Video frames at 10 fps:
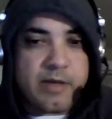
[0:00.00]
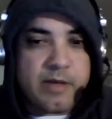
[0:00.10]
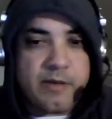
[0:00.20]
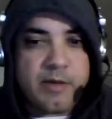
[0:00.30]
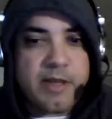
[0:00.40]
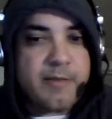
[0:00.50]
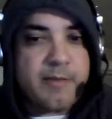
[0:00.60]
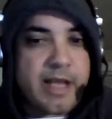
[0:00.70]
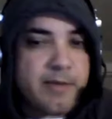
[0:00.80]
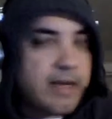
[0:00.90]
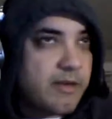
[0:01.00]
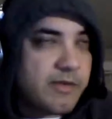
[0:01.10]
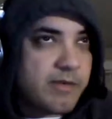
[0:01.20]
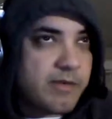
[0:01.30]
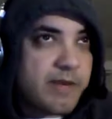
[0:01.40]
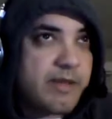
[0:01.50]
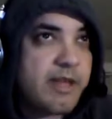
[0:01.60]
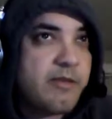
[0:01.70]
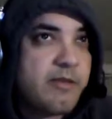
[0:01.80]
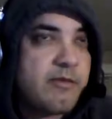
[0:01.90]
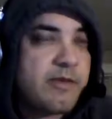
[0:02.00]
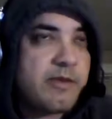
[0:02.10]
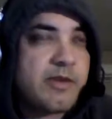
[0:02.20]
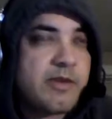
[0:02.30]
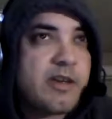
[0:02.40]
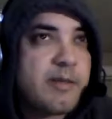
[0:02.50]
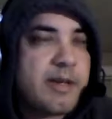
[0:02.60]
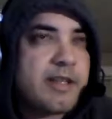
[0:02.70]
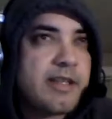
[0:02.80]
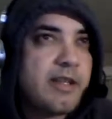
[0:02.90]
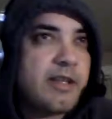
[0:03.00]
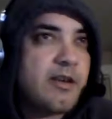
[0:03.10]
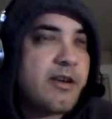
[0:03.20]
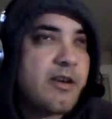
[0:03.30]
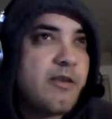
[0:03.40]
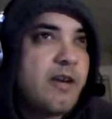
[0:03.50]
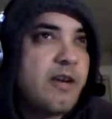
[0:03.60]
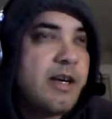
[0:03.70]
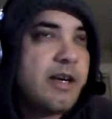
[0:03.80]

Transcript: or whatever, one of the Magomedovs or whatever the hell we were talking about not that long ago.